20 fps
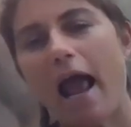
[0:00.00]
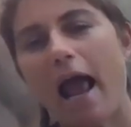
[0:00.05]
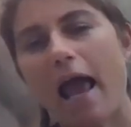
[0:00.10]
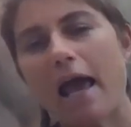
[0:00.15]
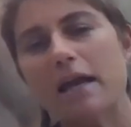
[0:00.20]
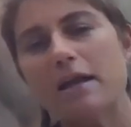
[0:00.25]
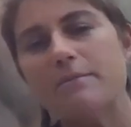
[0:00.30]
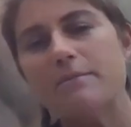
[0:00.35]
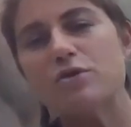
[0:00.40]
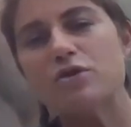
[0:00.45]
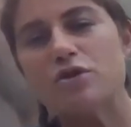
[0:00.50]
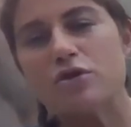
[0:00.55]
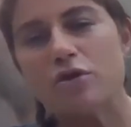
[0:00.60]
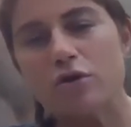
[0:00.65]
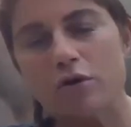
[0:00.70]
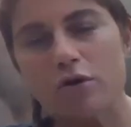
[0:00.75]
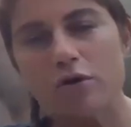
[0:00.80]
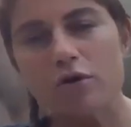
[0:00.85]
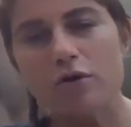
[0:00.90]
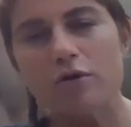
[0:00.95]
and
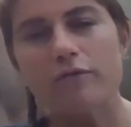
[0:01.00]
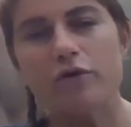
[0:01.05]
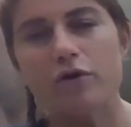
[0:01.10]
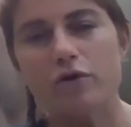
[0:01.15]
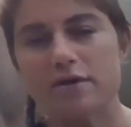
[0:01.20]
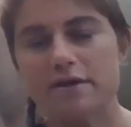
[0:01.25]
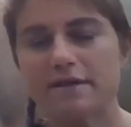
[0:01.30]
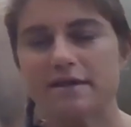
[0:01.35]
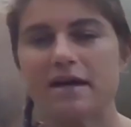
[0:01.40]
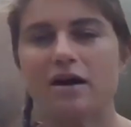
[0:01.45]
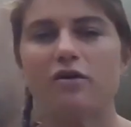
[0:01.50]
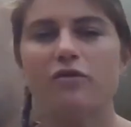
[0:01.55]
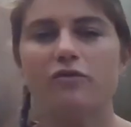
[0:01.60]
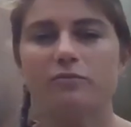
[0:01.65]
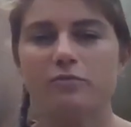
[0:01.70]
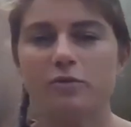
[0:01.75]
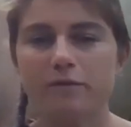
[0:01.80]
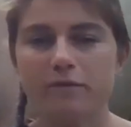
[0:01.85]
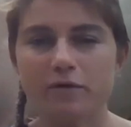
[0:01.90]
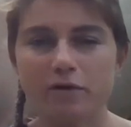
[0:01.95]
observe yourself
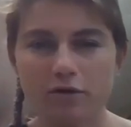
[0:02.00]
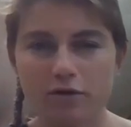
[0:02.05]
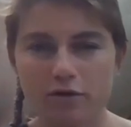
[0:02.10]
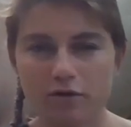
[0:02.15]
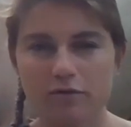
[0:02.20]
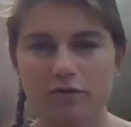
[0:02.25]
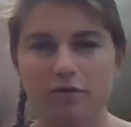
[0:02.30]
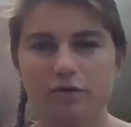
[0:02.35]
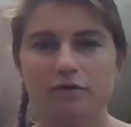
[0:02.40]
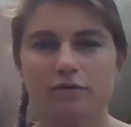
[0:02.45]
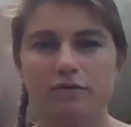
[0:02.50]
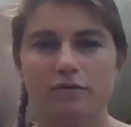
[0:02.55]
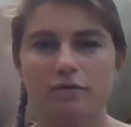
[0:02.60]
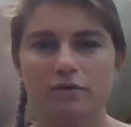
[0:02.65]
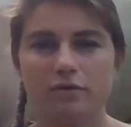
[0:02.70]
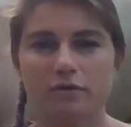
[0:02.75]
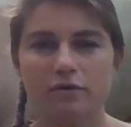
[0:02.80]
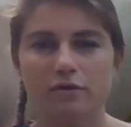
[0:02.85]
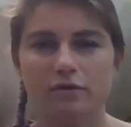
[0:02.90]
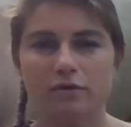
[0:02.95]
moving through
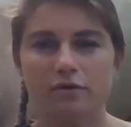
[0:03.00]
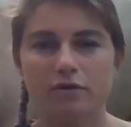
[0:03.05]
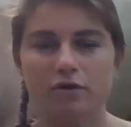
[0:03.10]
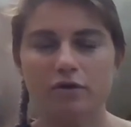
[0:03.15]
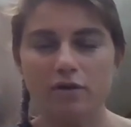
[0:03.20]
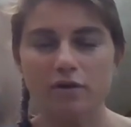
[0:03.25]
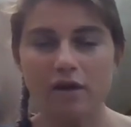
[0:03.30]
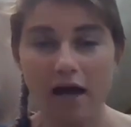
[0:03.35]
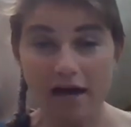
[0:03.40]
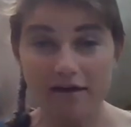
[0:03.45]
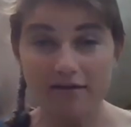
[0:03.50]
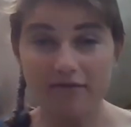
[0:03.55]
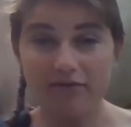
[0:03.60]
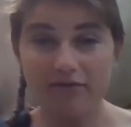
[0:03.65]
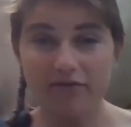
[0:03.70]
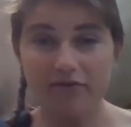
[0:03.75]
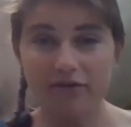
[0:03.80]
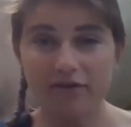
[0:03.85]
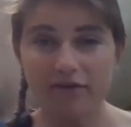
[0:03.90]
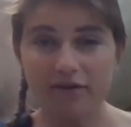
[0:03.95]
your
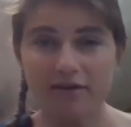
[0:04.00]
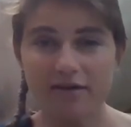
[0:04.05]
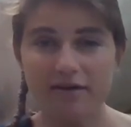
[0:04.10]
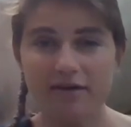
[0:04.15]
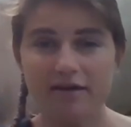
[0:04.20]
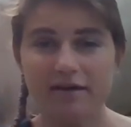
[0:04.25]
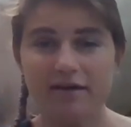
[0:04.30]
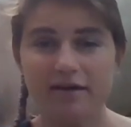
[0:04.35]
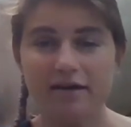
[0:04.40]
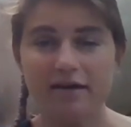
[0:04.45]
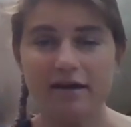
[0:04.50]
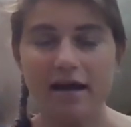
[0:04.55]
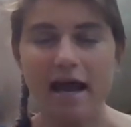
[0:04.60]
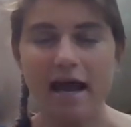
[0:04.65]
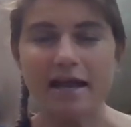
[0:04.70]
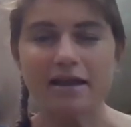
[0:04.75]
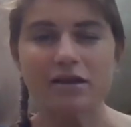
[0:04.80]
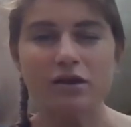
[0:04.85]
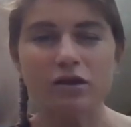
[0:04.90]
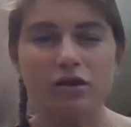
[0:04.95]
life,
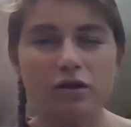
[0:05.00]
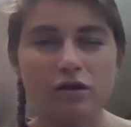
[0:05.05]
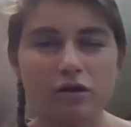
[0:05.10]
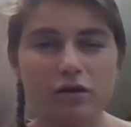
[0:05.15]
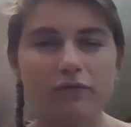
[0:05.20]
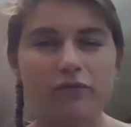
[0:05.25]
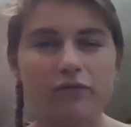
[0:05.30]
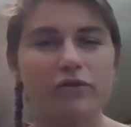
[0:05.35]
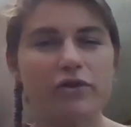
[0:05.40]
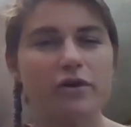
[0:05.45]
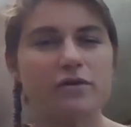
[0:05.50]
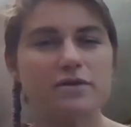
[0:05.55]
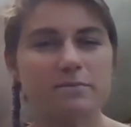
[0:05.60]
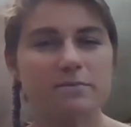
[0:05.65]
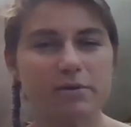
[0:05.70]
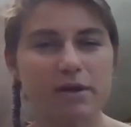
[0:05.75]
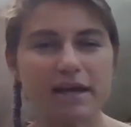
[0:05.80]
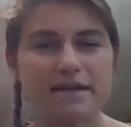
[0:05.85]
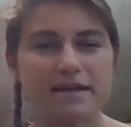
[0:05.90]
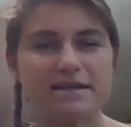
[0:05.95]
and look for those
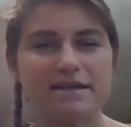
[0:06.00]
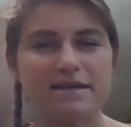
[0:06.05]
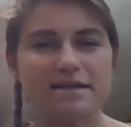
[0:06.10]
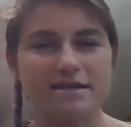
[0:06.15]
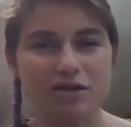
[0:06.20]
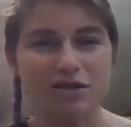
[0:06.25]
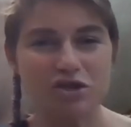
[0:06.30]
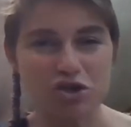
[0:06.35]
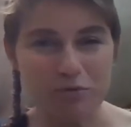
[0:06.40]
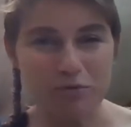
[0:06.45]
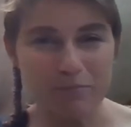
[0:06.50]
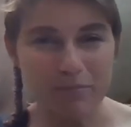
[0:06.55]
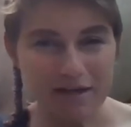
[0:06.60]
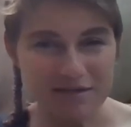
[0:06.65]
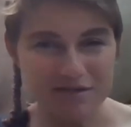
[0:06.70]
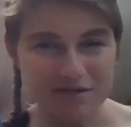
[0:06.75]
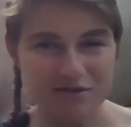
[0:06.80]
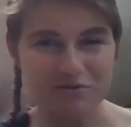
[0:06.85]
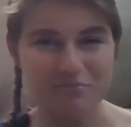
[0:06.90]
places that your buttons